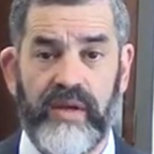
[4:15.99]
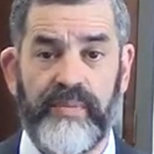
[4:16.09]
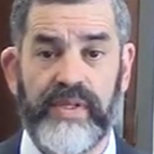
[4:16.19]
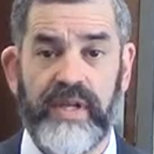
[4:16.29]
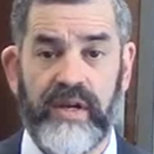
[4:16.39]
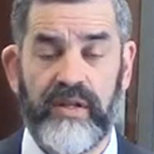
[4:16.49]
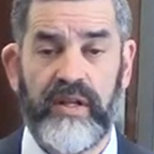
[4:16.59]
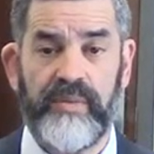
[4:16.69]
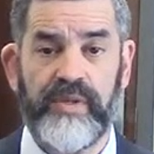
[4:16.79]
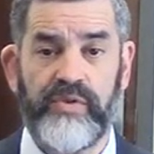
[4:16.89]

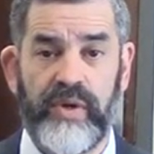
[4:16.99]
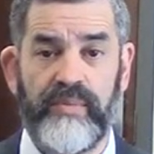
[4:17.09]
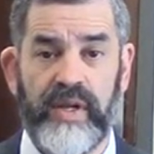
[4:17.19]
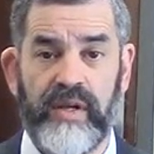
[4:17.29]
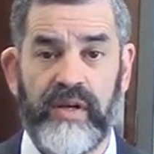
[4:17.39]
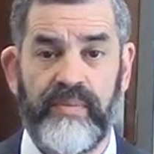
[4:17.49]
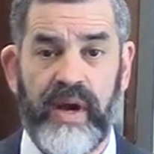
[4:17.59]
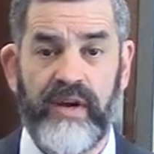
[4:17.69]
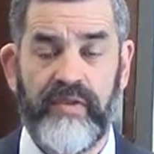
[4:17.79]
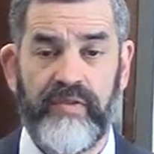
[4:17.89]
particularly between Mincha and
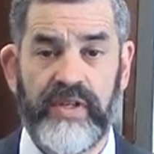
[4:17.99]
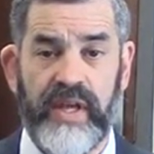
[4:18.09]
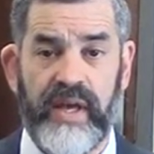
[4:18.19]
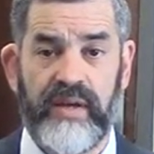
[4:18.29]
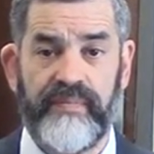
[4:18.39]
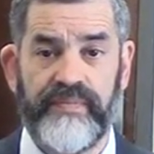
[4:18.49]
Marav every day.